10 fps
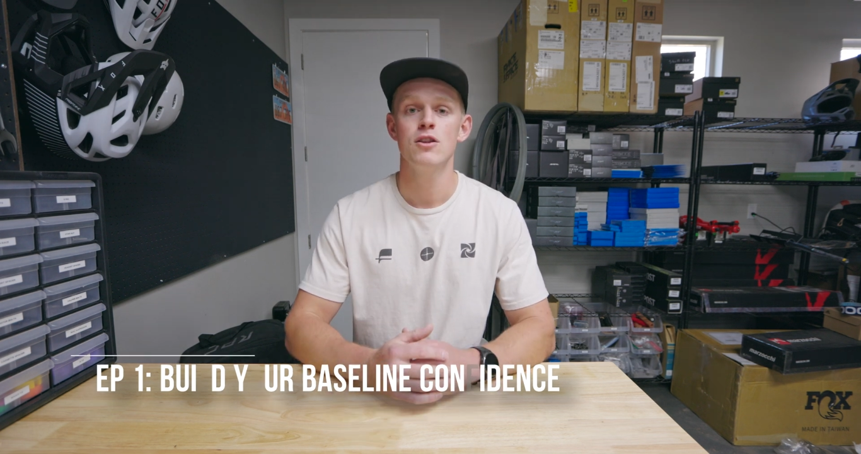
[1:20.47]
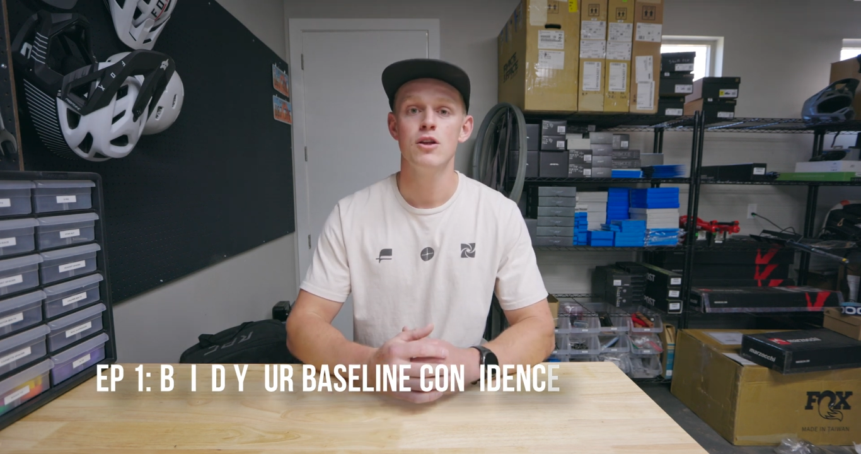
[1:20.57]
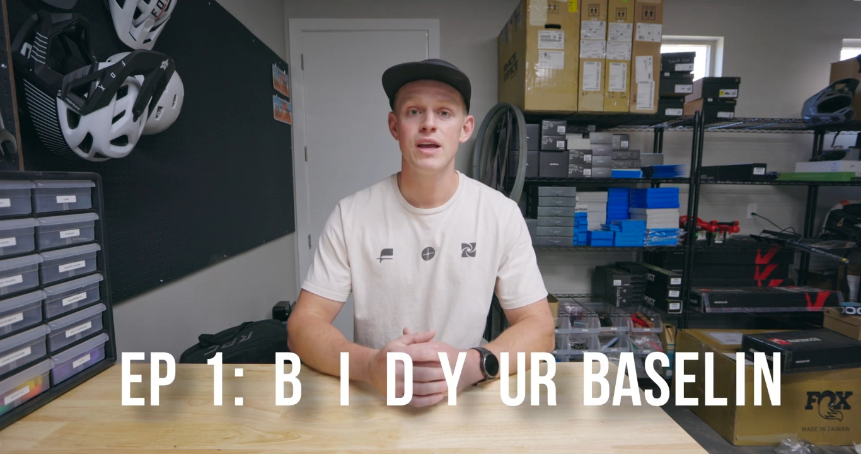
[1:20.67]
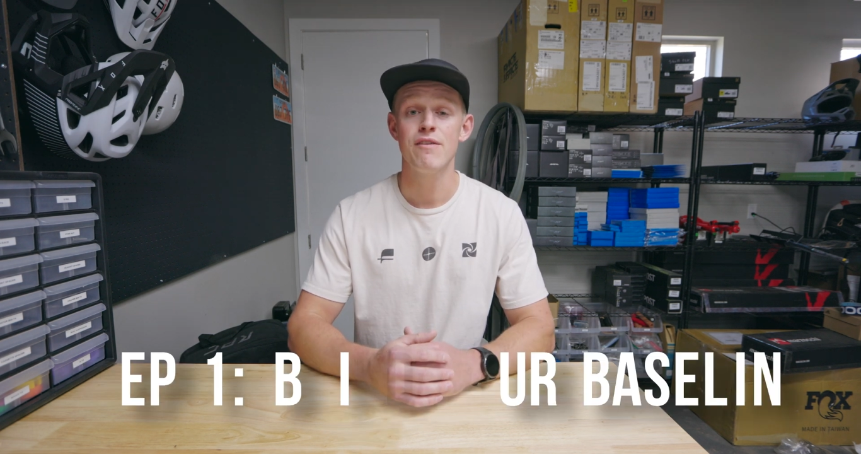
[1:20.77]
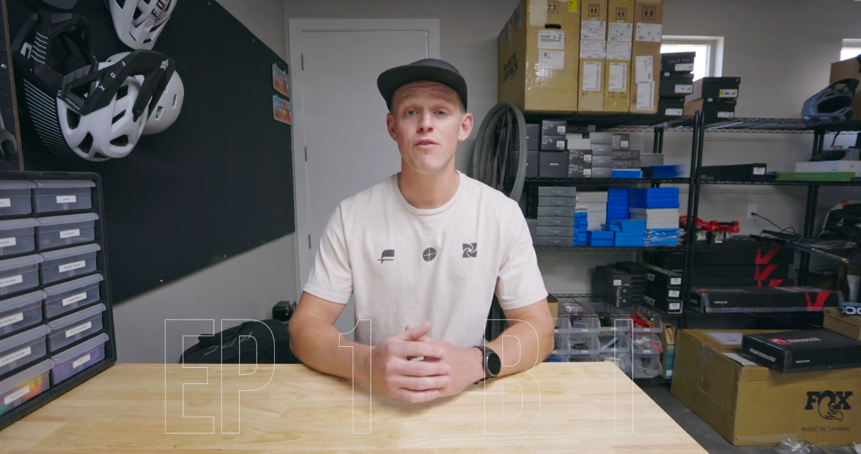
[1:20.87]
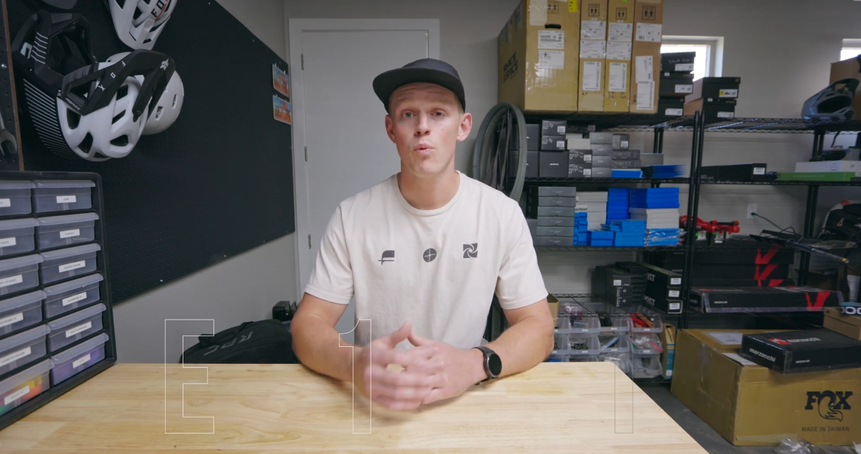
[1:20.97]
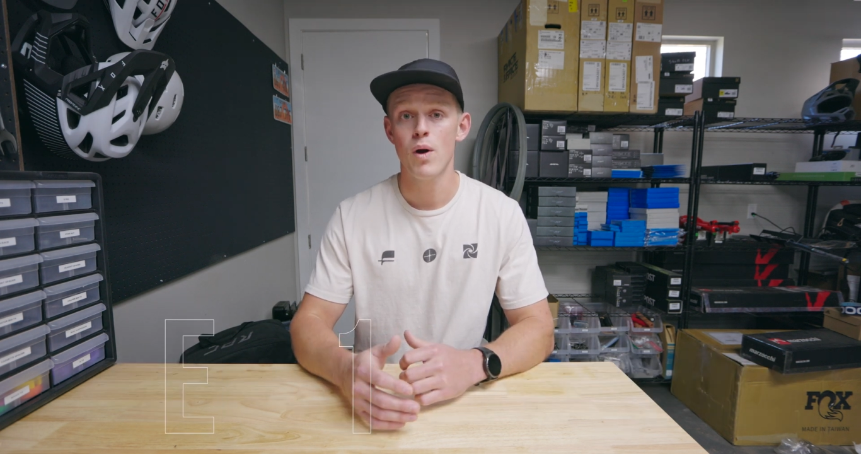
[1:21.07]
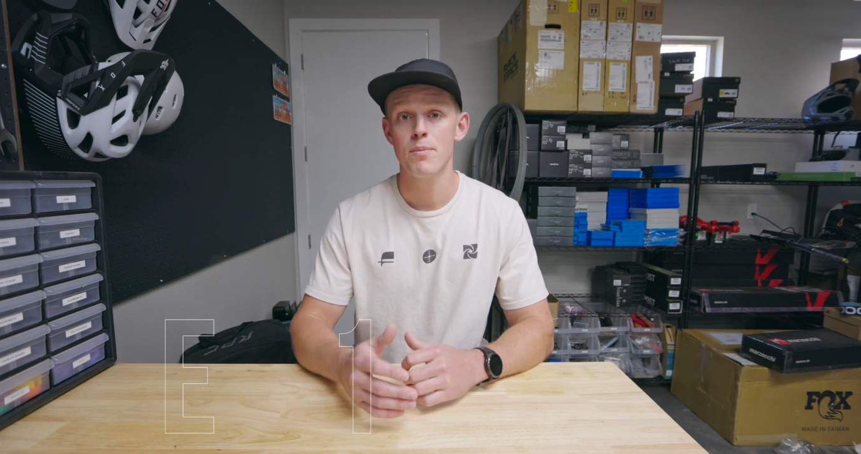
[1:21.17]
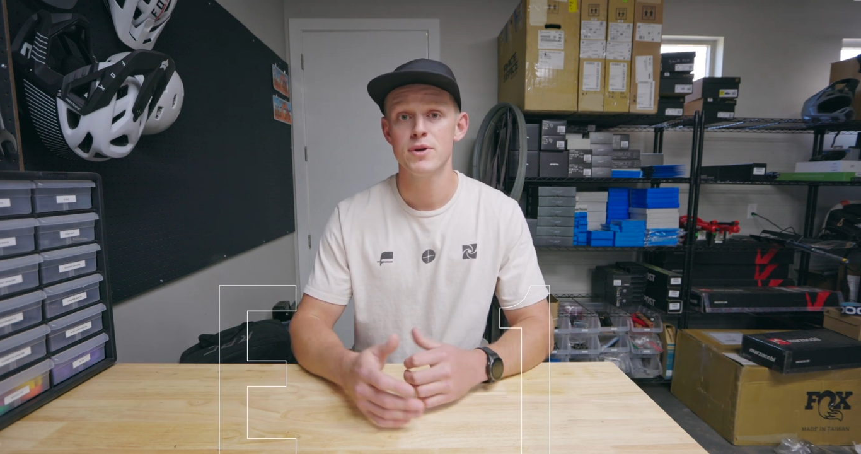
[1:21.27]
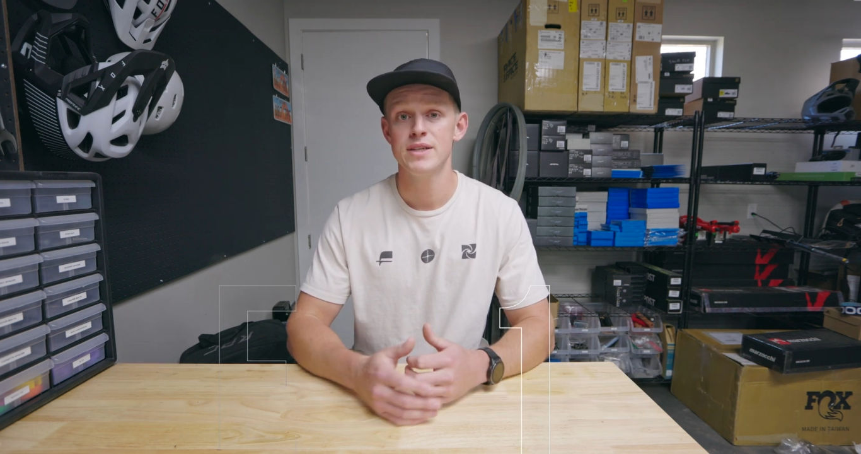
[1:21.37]
looking for
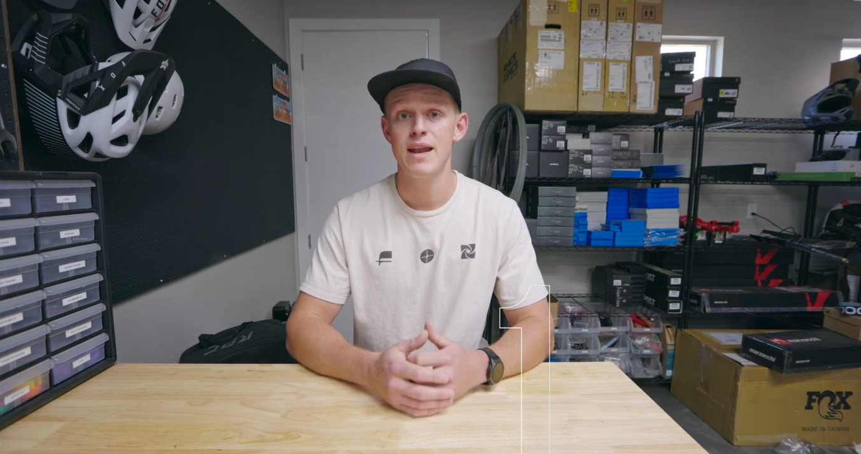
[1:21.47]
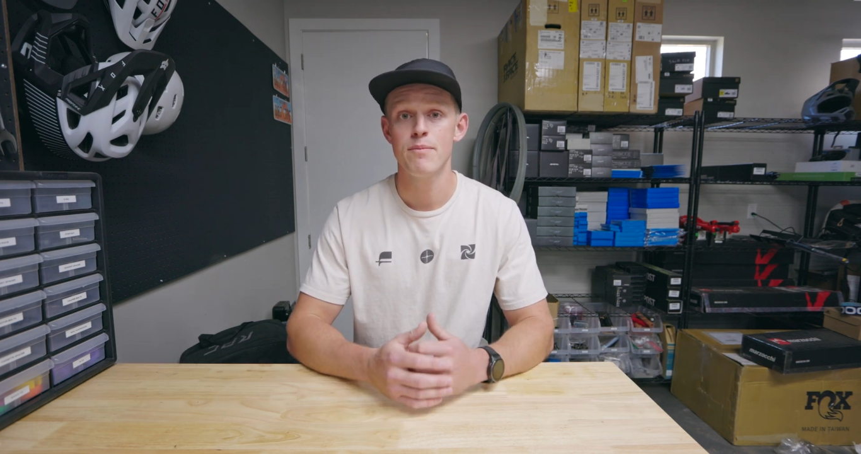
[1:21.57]
1%